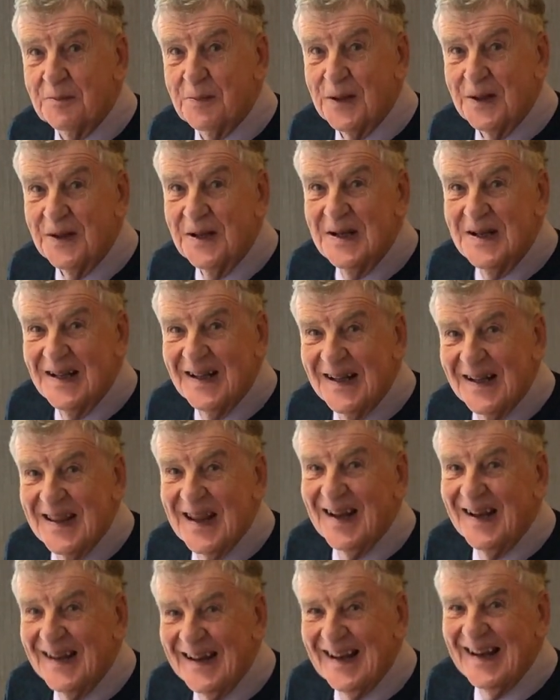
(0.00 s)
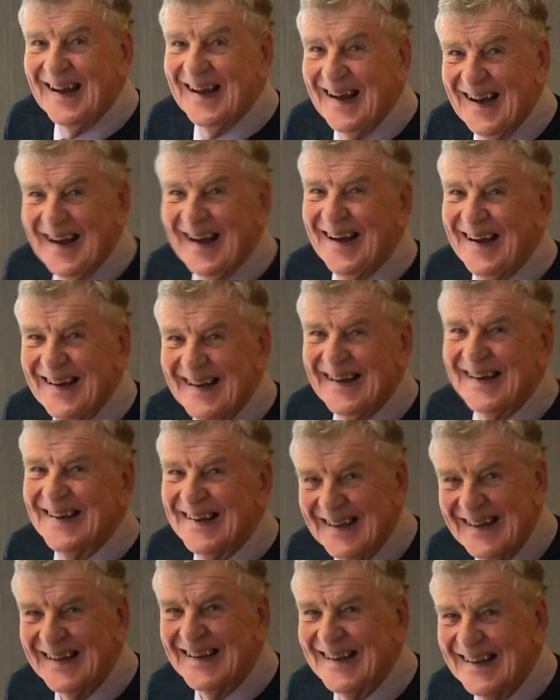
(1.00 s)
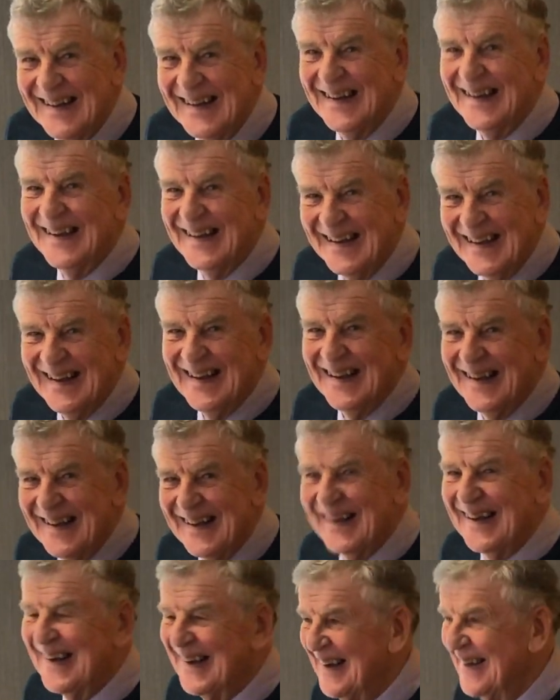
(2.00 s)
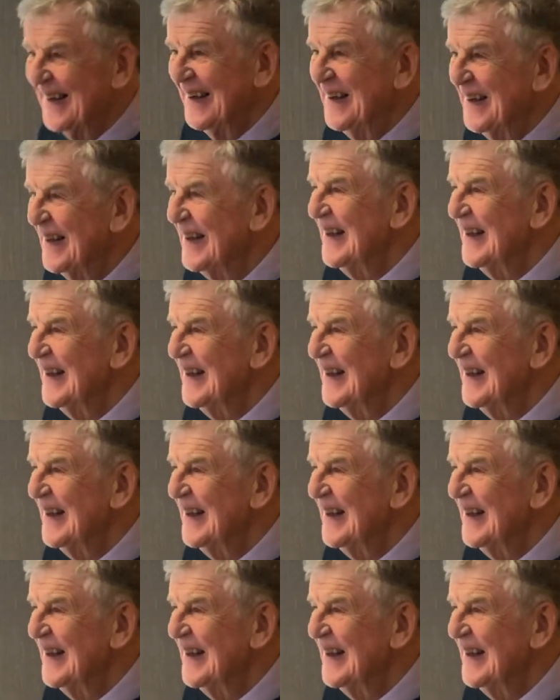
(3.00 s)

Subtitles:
But oh, so you're at the dinner with him, yeah?